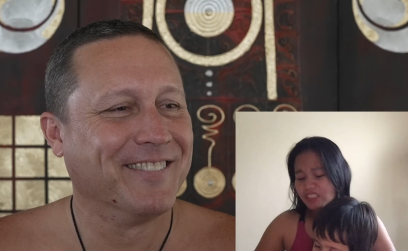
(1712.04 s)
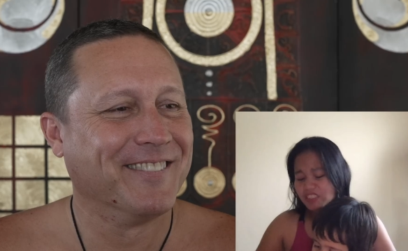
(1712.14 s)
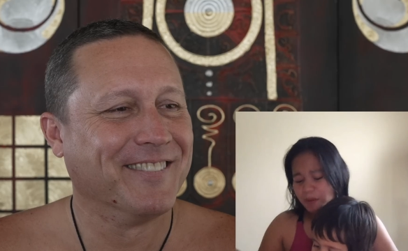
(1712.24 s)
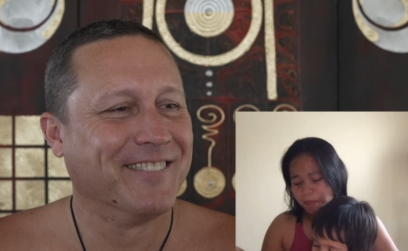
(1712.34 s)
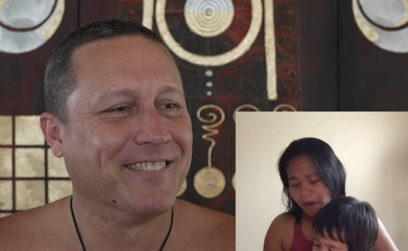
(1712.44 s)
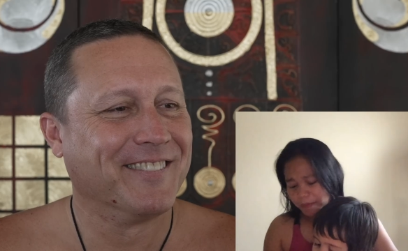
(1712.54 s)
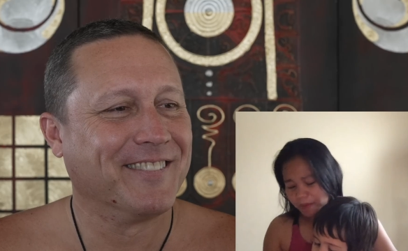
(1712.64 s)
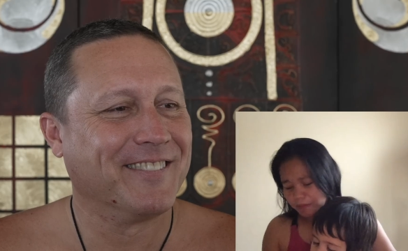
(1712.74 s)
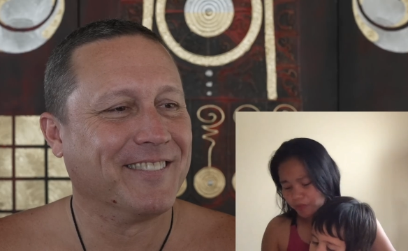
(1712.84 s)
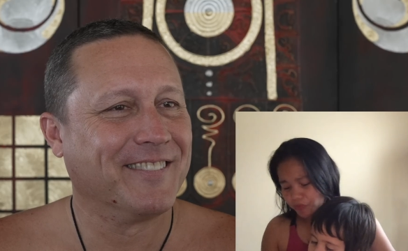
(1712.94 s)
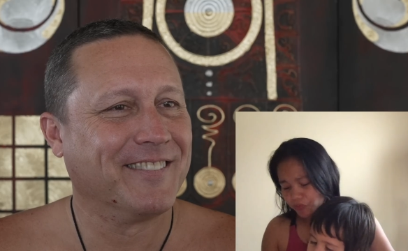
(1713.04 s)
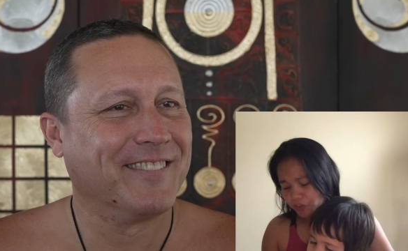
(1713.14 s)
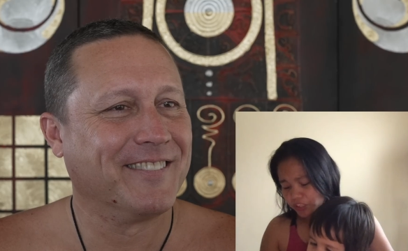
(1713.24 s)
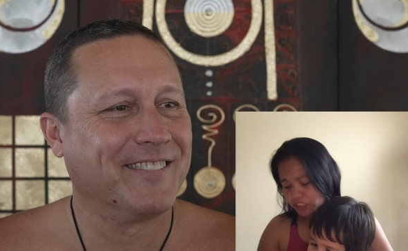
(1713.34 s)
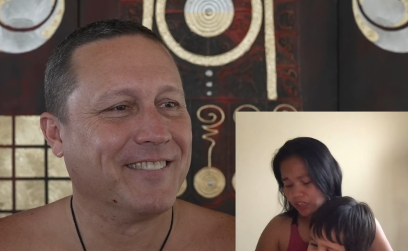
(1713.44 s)
Speaker 1: that's the problem with
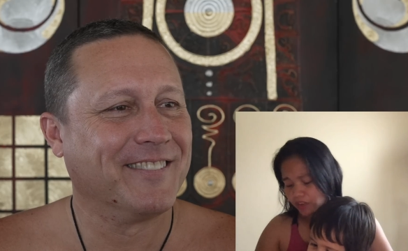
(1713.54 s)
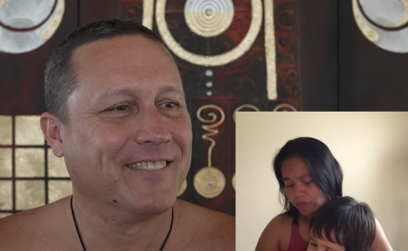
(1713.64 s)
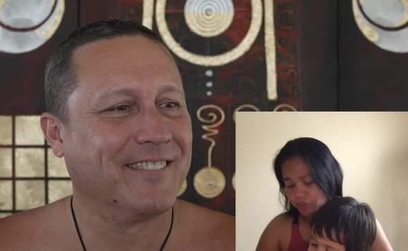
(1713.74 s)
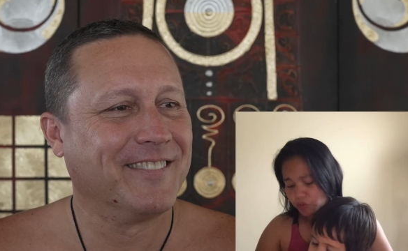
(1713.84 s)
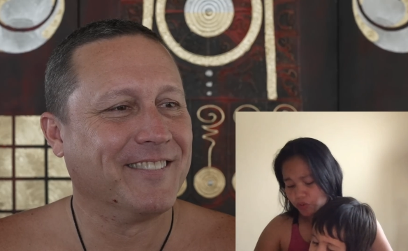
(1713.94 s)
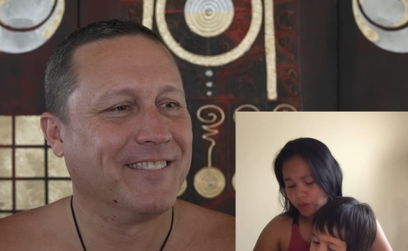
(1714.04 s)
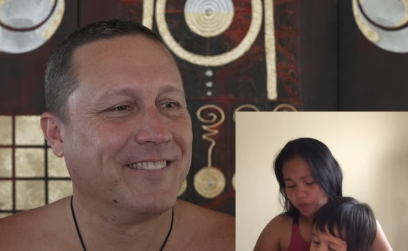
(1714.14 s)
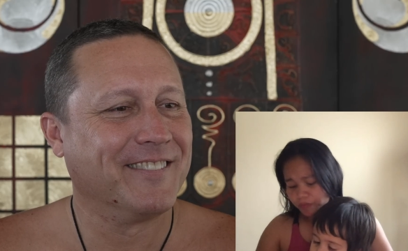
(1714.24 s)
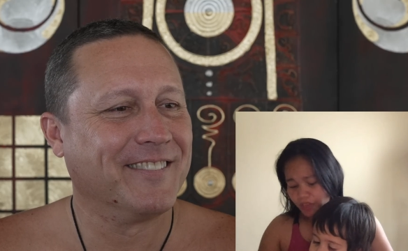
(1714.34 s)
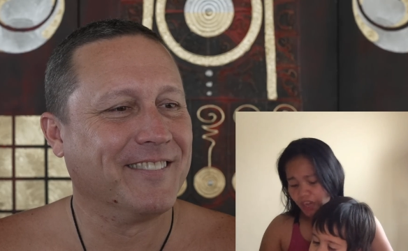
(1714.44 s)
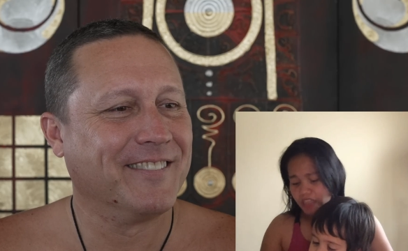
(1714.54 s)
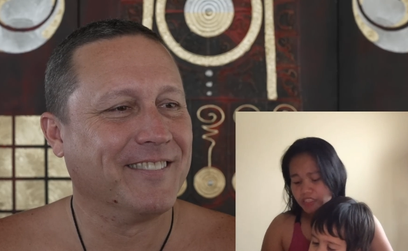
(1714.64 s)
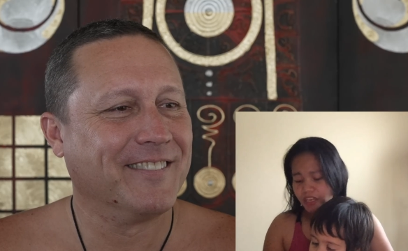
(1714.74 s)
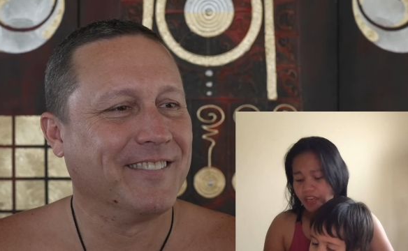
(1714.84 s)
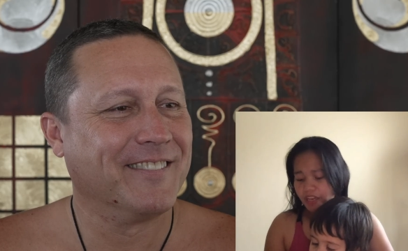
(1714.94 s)
Jorge. If you
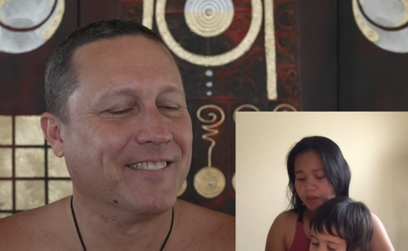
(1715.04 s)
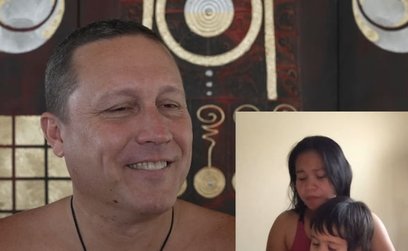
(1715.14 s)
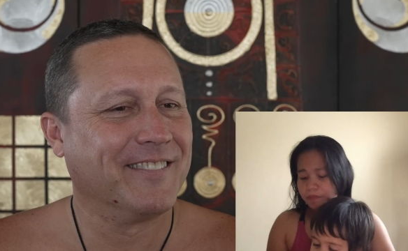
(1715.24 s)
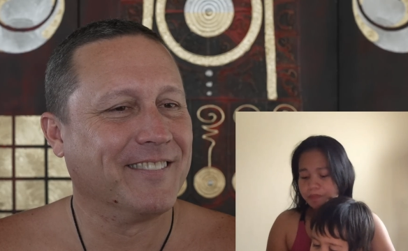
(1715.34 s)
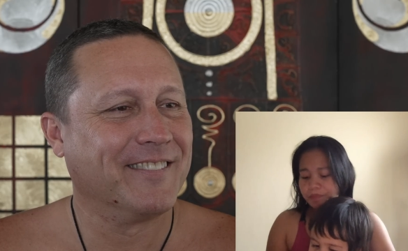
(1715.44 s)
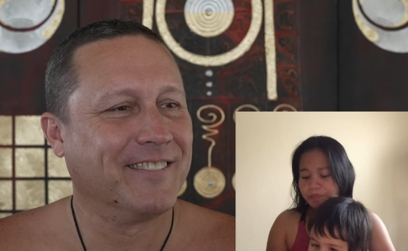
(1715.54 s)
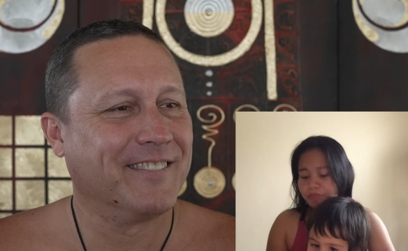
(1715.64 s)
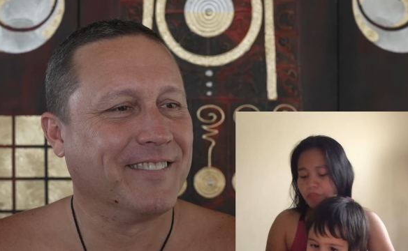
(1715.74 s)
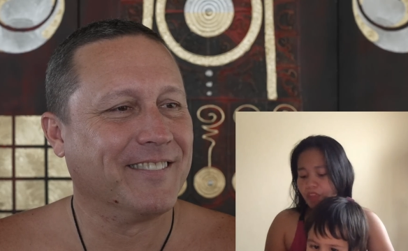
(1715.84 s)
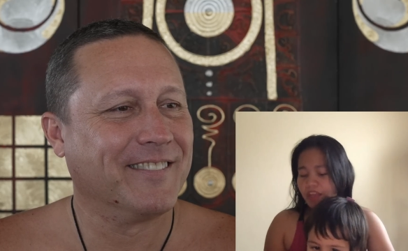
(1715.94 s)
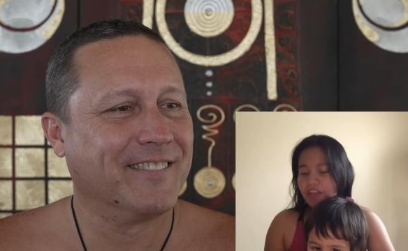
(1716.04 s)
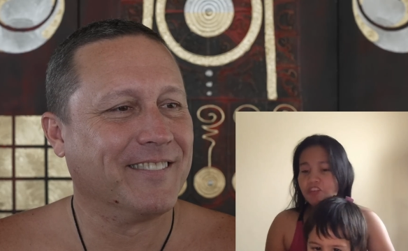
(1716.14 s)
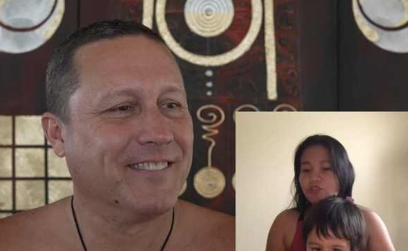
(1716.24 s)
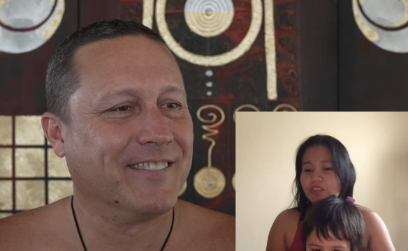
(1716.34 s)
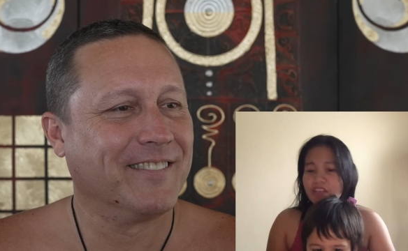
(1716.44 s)
asking him, then
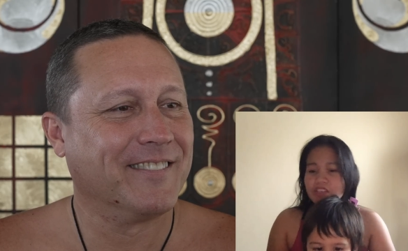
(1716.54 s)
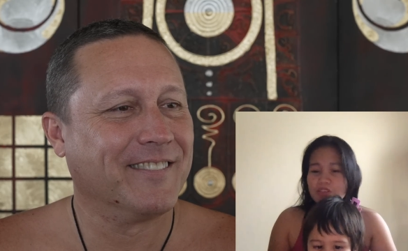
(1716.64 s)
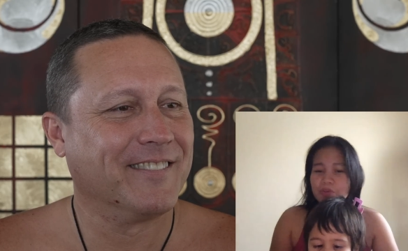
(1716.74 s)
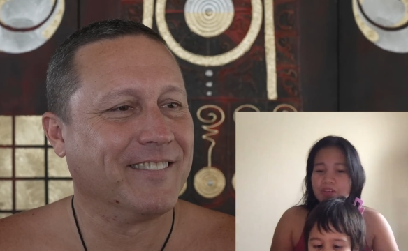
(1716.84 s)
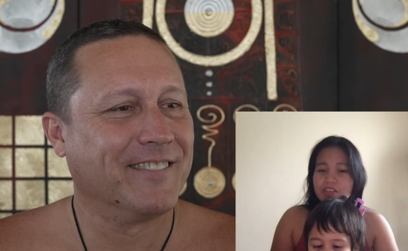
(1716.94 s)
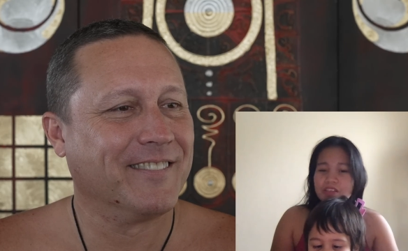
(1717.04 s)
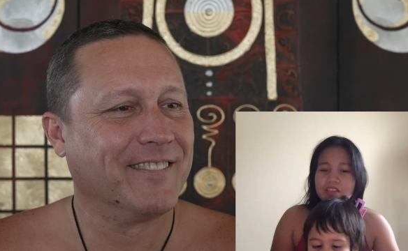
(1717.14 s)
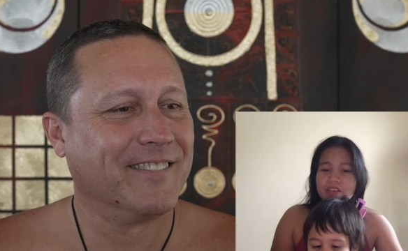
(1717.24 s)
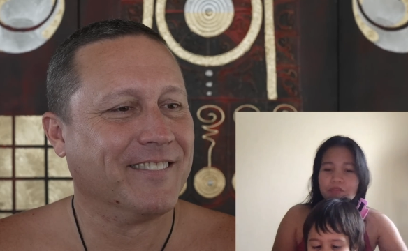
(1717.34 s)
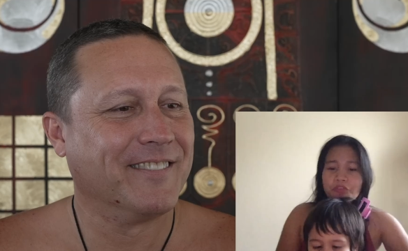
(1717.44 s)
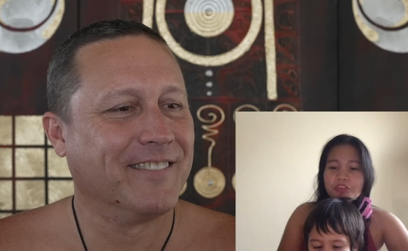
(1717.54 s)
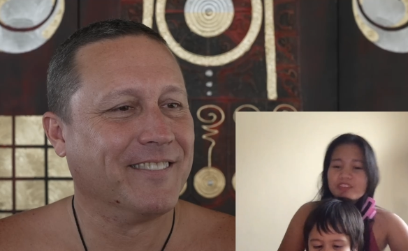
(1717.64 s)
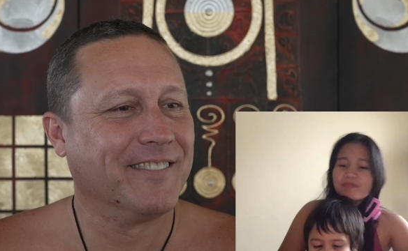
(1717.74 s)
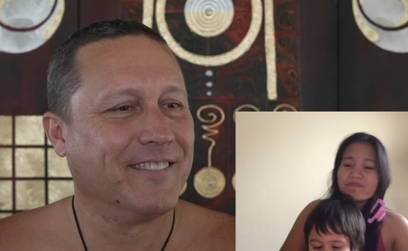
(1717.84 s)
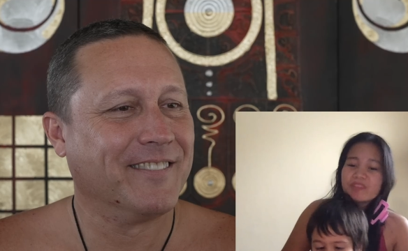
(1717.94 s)
you taste to his food.